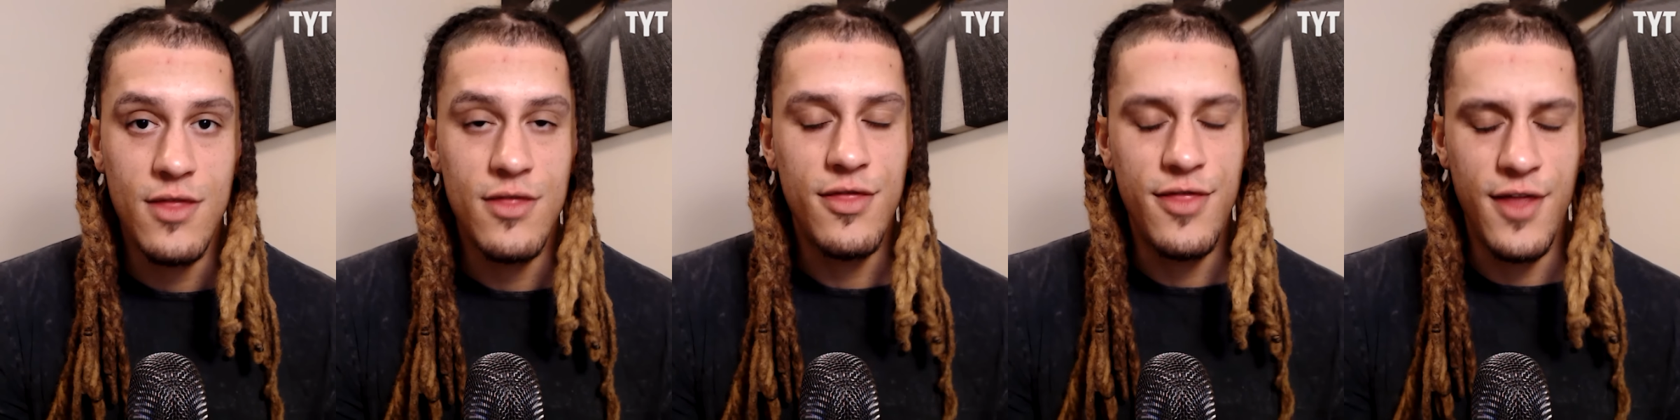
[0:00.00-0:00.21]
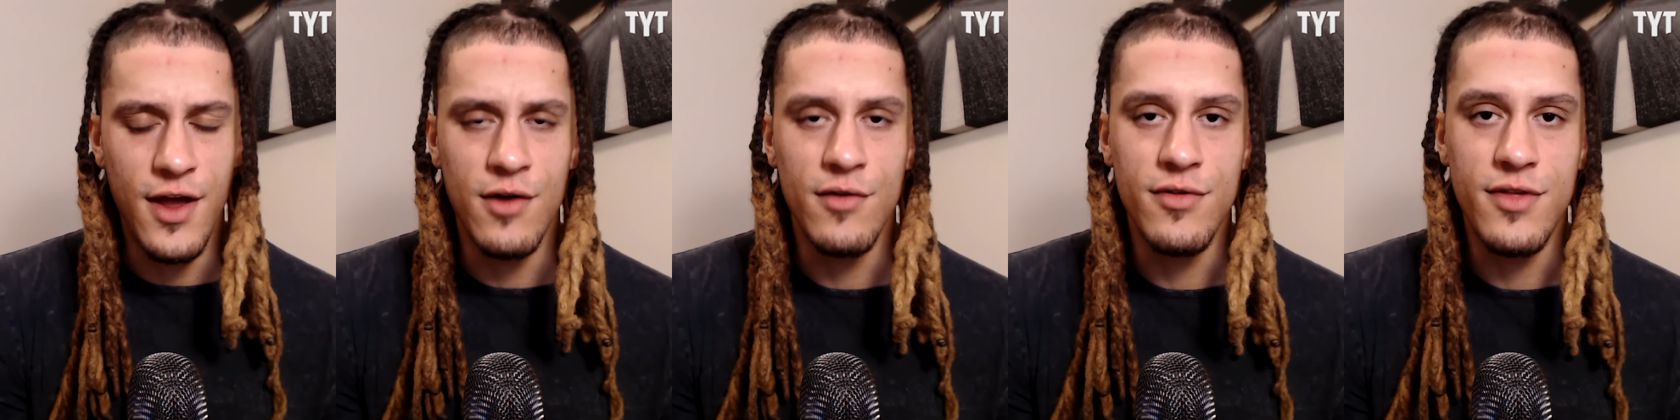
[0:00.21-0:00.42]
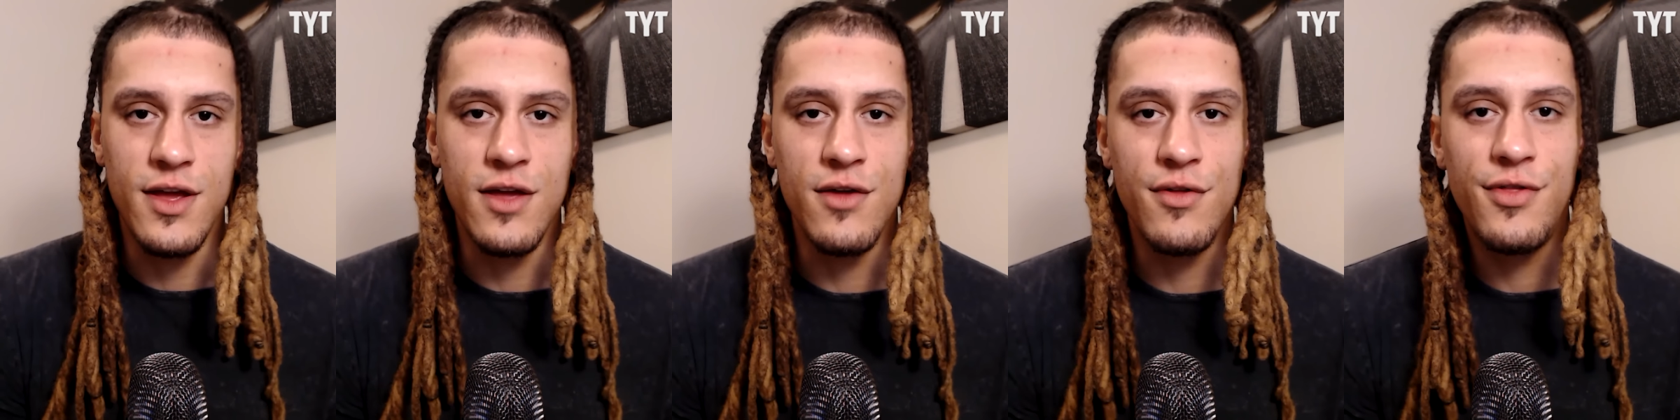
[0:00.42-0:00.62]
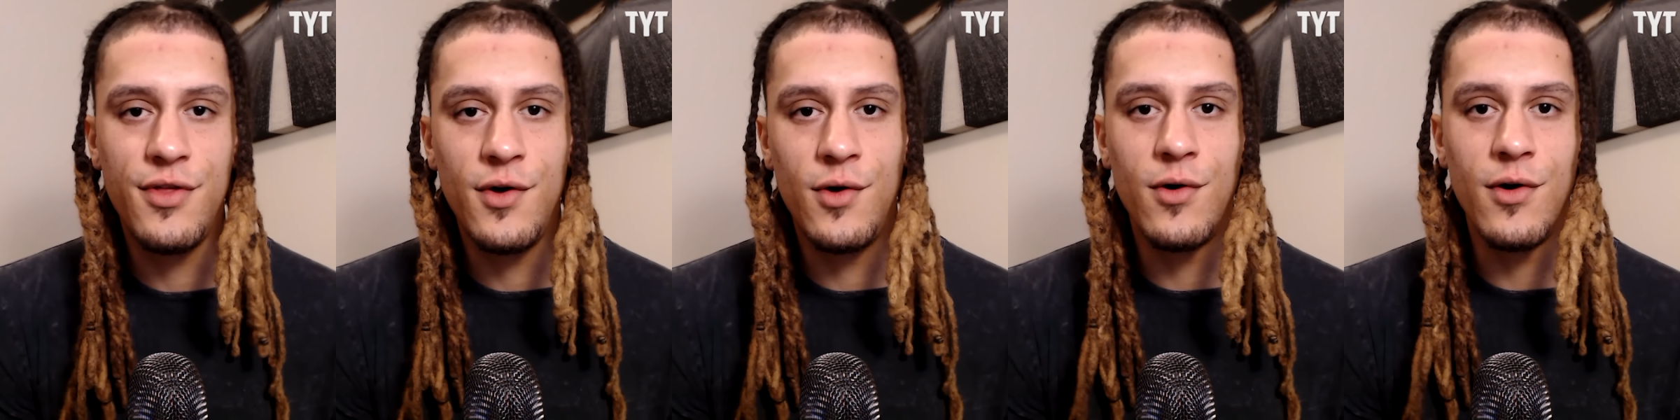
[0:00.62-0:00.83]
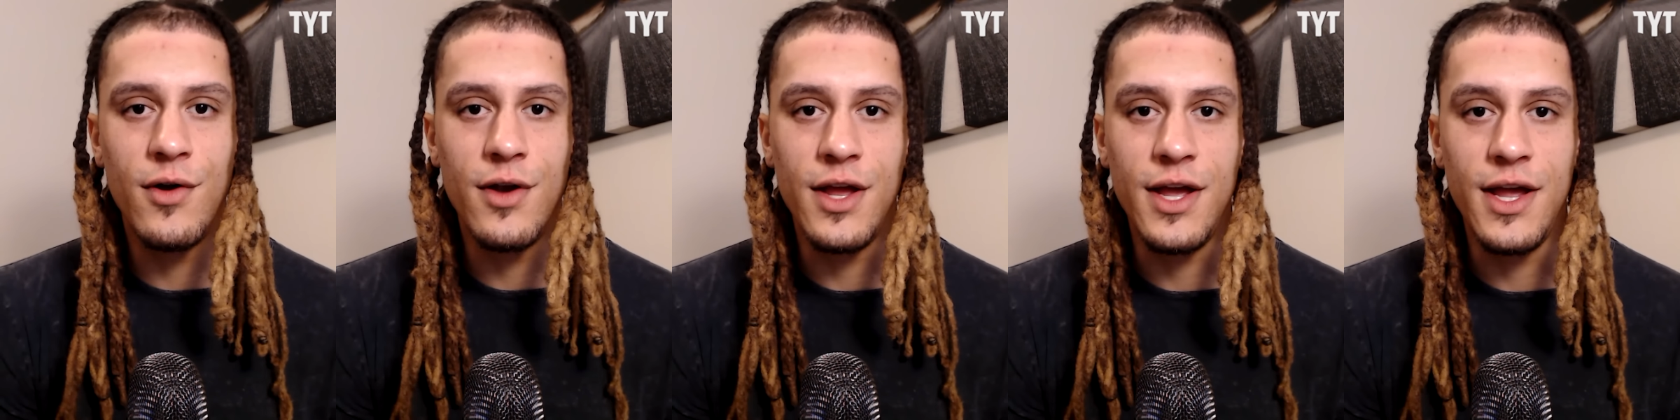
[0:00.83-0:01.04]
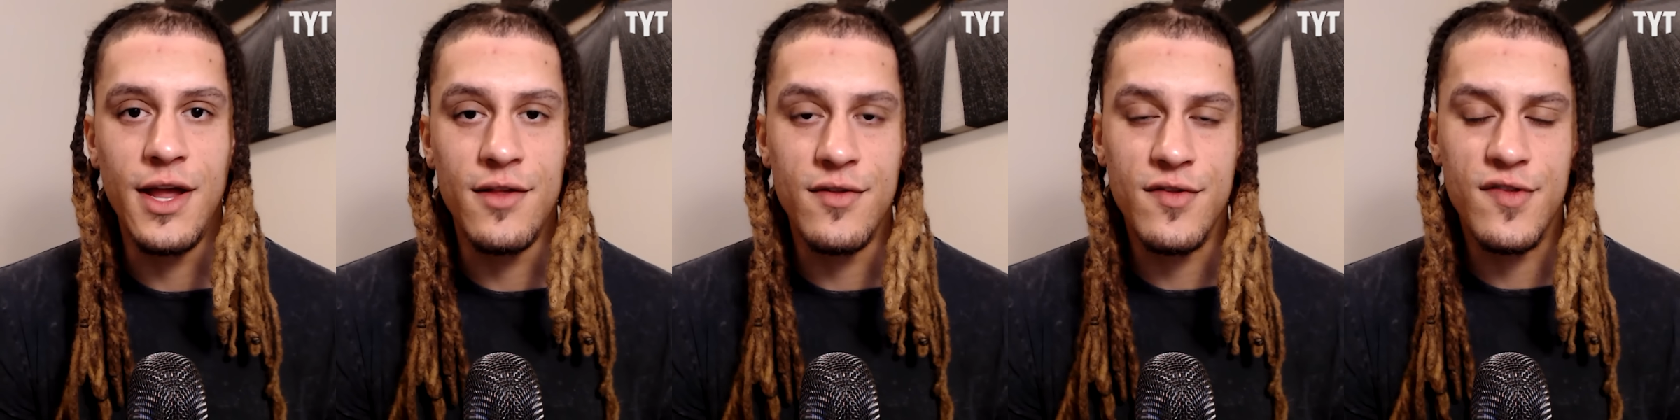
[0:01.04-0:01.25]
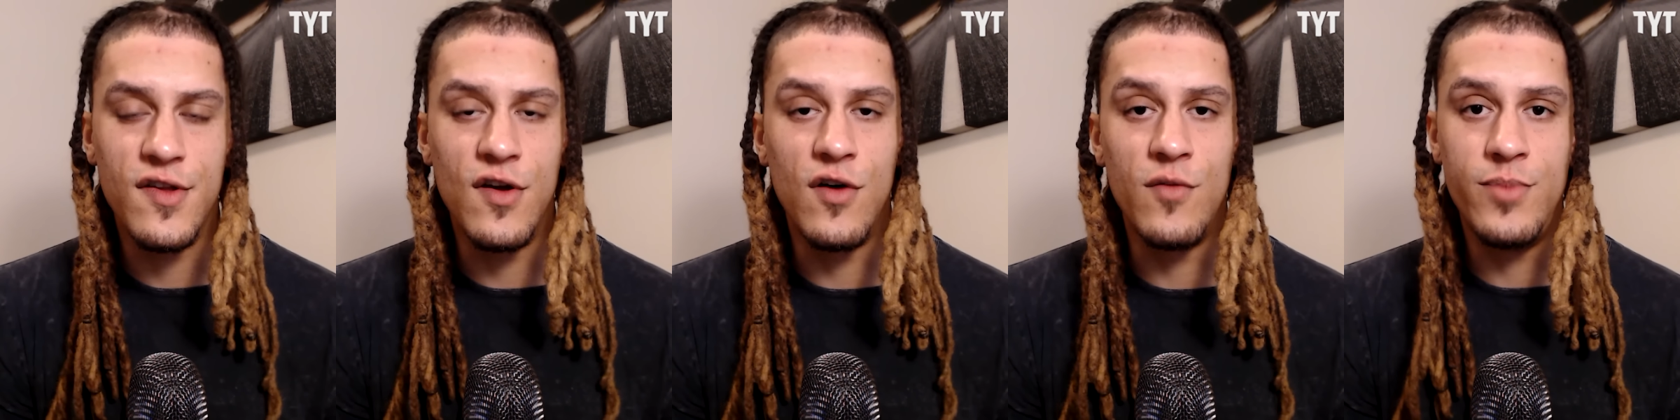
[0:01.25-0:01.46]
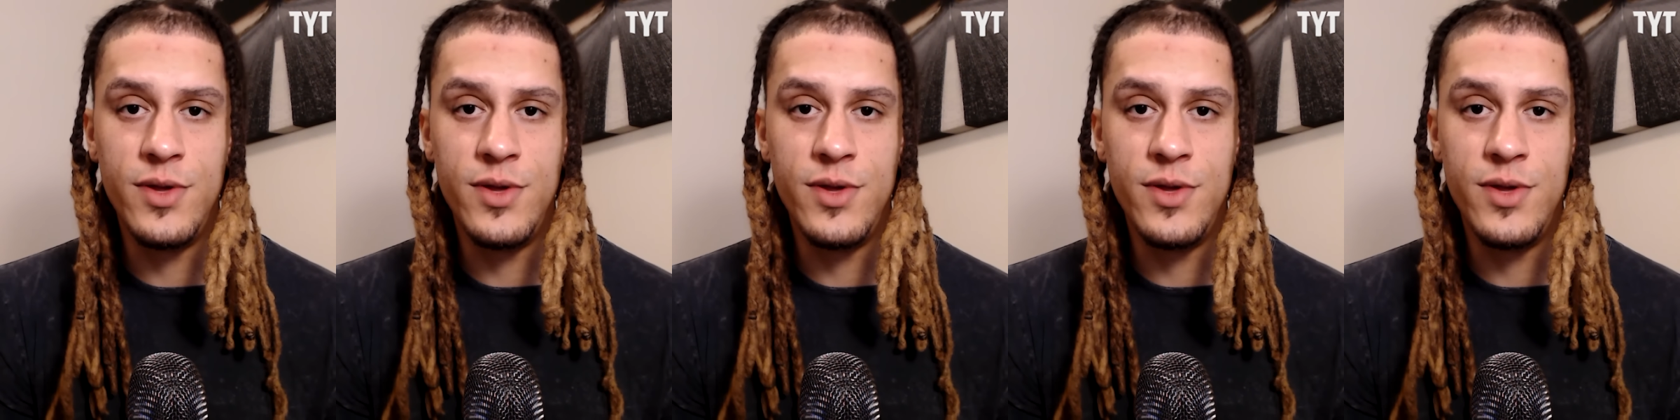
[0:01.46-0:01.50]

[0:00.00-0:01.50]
they're the authority, and so